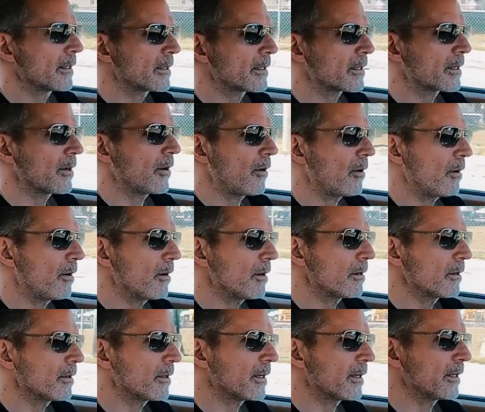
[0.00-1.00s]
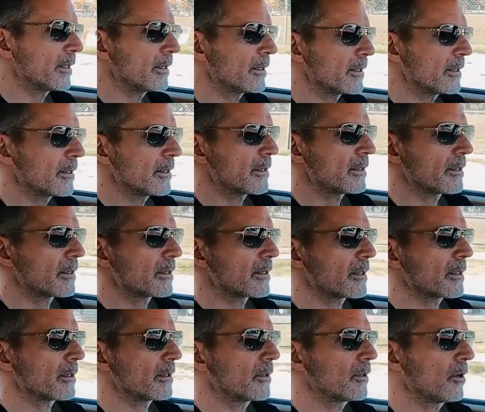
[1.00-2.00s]
This car
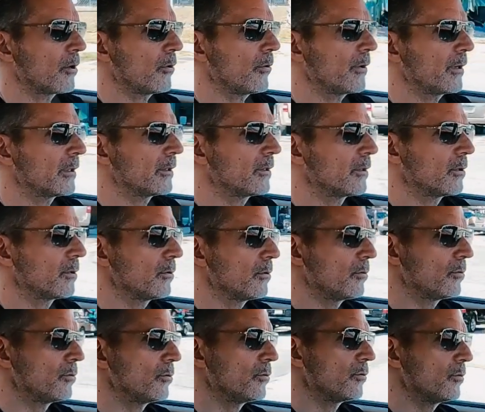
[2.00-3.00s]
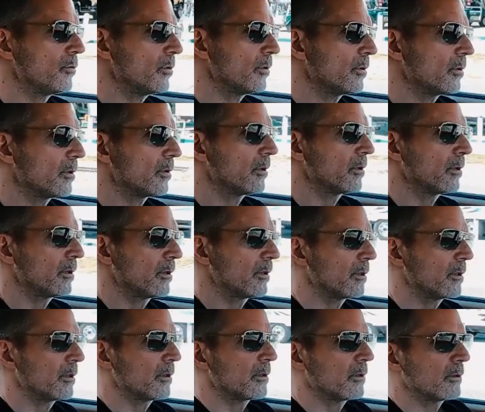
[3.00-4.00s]
is going to
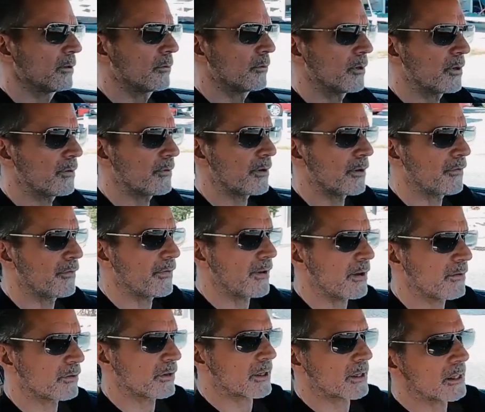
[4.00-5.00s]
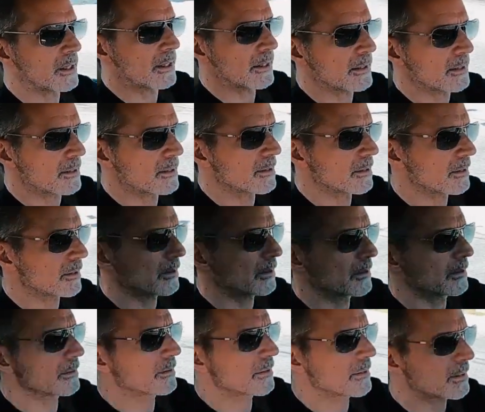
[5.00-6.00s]
one of our favorite clients.
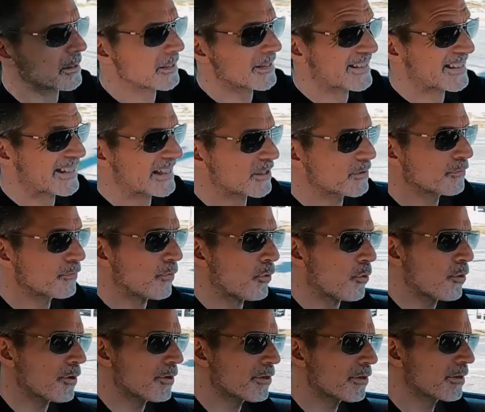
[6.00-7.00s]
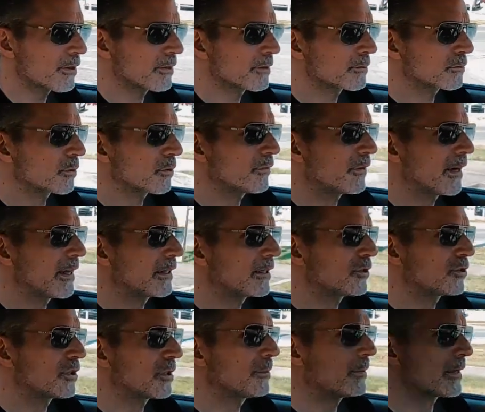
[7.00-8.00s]
This is his fourth
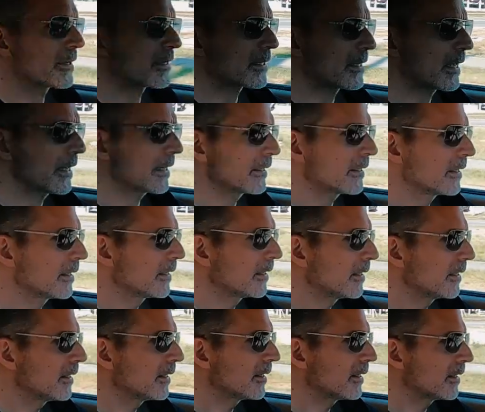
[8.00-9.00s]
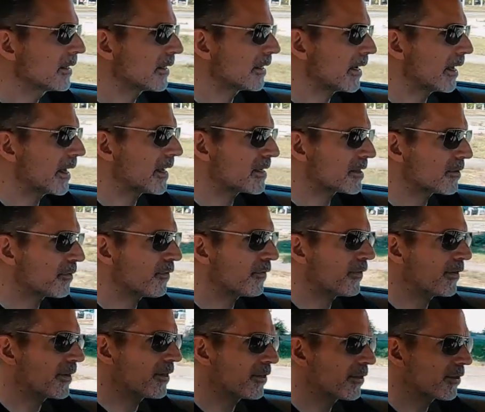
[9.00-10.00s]
Revology Mustang. He has a
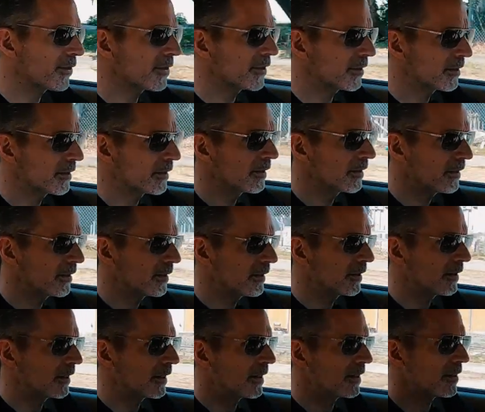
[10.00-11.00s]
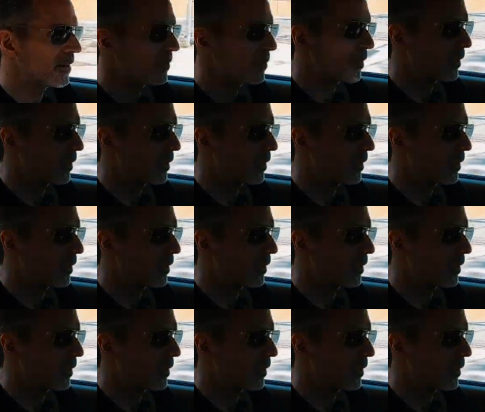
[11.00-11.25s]
fifth in the